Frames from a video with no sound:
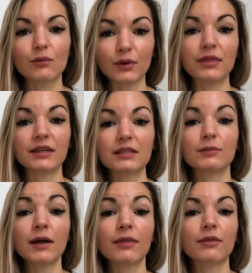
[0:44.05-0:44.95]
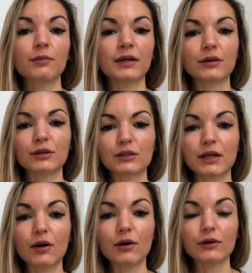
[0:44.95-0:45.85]
with this month because
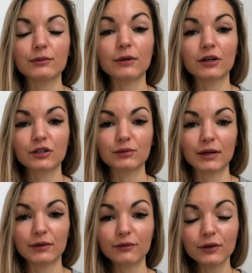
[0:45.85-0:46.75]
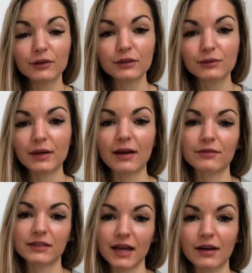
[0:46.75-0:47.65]
on March 21st we
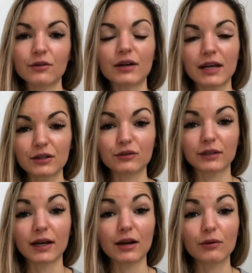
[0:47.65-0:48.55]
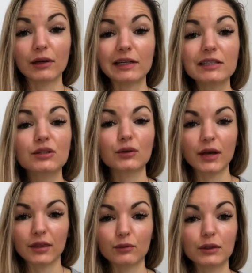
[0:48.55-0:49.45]
have Saturn entering Aquarius
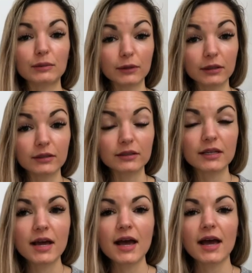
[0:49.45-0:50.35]
together with Mars.